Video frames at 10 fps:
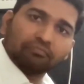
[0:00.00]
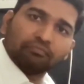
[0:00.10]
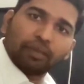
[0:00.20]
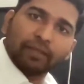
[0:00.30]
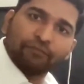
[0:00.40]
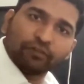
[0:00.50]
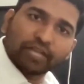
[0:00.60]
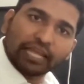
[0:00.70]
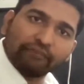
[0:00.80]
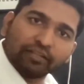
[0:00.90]
maybe if you
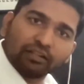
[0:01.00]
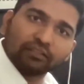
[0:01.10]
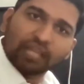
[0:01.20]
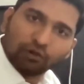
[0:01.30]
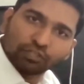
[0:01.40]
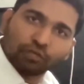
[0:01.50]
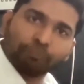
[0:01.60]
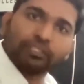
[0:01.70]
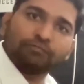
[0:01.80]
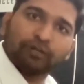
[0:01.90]
take even 1,000
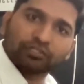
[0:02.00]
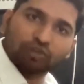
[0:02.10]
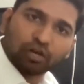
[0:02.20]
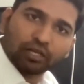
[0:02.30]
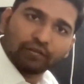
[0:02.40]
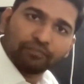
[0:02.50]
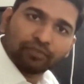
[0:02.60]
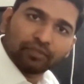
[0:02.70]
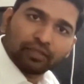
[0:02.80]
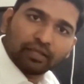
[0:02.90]
rupees per stock,
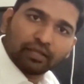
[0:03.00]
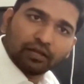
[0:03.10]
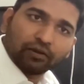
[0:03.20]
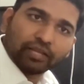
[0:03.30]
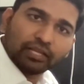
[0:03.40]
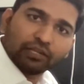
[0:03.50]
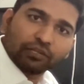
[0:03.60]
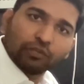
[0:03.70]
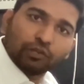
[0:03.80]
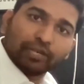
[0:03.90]
okay,
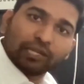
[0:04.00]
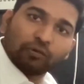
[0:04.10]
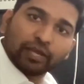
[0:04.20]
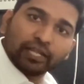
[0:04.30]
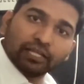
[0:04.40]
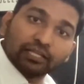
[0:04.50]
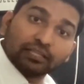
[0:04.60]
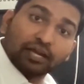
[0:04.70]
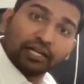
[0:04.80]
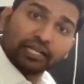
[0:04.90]
you will be requiring
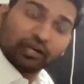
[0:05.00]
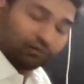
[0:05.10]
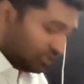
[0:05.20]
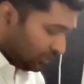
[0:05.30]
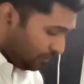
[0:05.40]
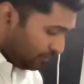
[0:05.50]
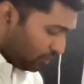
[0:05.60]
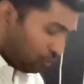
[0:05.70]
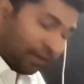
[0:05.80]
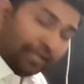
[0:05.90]
30,000
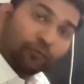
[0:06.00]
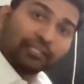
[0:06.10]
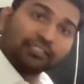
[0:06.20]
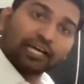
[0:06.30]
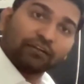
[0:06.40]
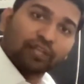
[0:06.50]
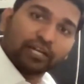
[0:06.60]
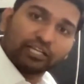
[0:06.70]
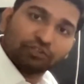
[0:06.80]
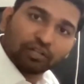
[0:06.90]
to buy one share of
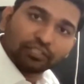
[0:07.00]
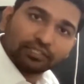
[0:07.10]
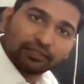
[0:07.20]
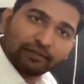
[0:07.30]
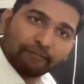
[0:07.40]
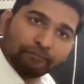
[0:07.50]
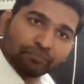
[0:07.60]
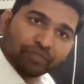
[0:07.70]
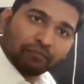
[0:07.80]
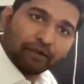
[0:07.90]
30 stocks.
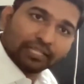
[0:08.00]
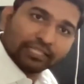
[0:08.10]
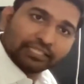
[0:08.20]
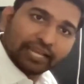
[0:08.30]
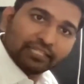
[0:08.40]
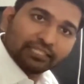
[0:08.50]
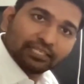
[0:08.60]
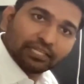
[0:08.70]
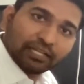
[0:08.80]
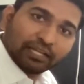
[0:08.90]
But in this
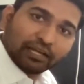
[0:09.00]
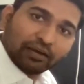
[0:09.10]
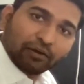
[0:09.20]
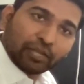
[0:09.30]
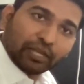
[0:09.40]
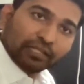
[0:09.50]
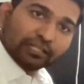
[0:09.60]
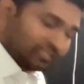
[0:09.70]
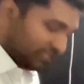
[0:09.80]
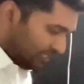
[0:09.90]
case, okay,
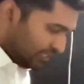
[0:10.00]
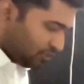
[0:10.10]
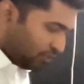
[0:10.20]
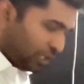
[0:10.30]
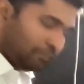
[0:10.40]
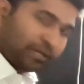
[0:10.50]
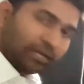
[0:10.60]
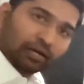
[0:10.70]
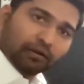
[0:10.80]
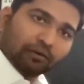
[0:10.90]
since it's going to be
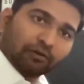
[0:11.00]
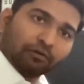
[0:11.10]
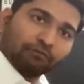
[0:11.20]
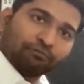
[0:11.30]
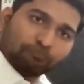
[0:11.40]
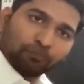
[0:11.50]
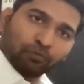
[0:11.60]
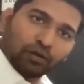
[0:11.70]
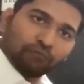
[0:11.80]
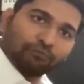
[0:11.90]
a
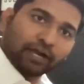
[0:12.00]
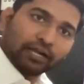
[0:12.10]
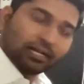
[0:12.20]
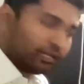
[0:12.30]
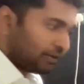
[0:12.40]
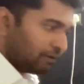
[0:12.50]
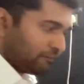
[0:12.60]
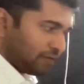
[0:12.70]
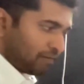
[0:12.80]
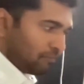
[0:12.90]
pool of fund
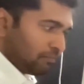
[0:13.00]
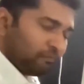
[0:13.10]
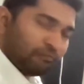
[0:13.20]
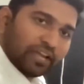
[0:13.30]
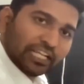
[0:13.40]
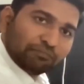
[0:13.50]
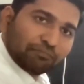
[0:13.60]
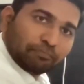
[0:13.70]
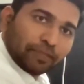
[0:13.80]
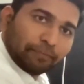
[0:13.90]
from various
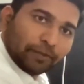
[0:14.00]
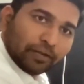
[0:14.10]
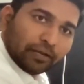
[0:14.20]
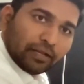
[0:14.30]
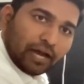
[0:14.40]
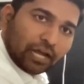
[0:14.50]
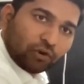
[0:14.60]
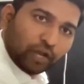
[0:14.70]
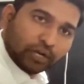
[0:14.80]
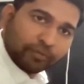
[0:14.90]
people are
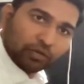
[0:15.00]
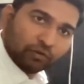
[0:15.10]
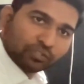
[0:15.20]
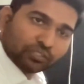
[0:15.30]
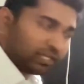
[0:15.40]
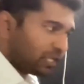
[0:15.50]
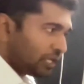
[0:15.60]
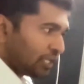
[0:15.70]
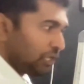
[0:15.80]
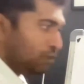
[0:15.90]
going to be used,
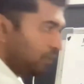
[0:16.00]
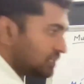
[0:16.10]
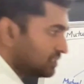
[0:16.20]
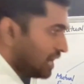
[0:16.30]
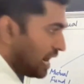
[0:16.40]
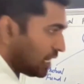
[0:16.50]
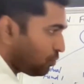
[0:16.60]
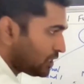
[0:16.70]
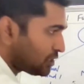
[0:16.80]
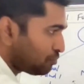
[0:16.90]
you can start
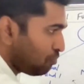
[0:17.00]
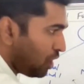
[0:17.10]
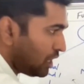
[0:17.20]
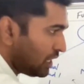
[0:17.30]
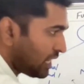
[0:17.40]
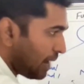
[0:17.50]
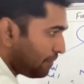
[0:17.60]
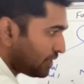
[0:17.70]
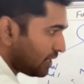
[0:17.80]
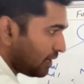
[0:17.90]
with smaller
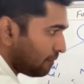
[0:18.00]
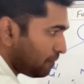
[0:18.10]
capital.